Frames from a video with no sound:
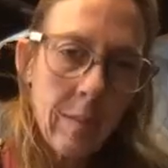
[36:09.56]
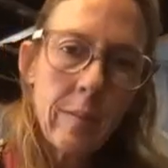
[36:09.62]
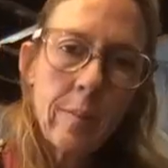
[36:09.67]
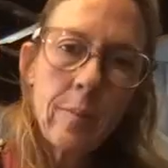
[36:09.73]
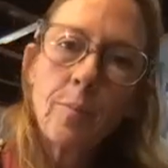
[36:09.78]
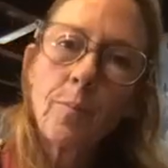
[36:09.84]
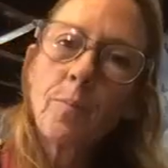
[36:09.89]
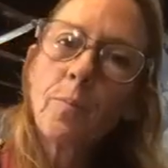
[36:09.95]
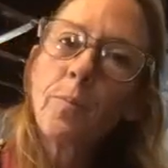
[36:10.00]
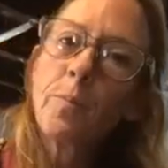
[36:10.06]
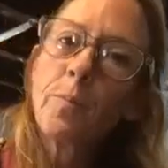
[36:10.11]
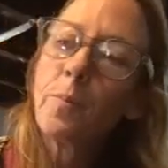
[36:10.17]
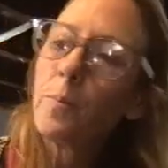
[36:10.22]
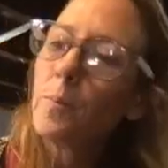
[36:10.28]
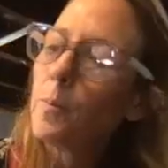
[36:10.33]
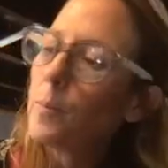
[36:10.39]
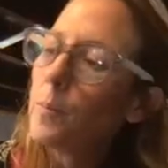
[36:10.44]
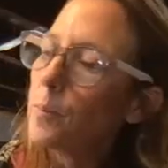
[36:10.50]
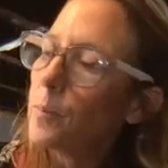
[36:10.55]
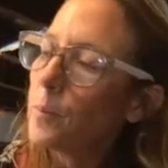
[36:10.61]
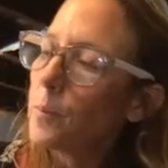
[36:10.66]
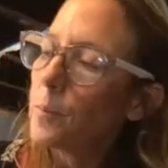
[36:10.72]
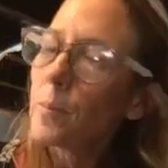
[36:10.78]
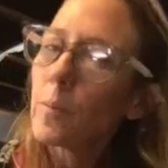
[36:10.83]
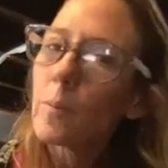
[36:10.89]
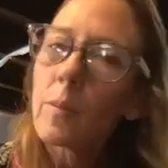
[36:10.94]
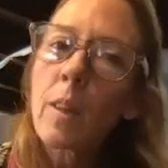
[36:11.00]
I'm just doing the
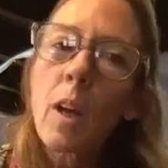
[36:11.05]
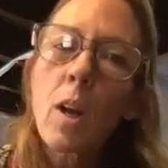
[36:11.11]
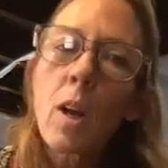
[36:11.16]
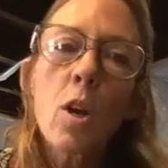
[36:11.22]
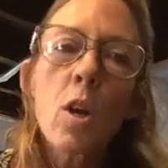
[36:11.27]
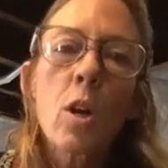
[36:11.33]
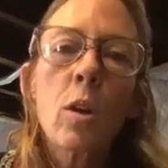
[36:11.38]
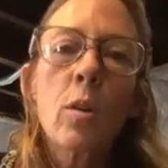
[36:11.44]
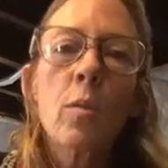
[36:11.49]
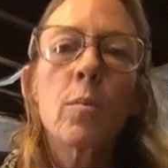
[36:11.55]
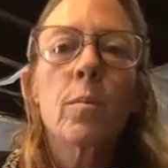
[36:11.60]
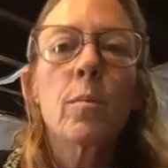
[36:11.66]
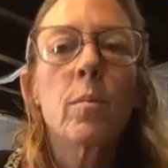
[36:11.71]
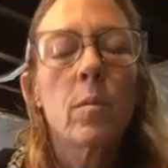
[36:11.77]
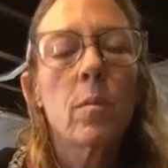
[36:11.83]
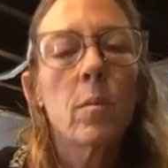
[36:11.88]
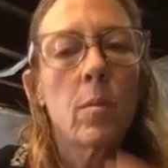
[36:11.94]
top, I'm not doing the bottom.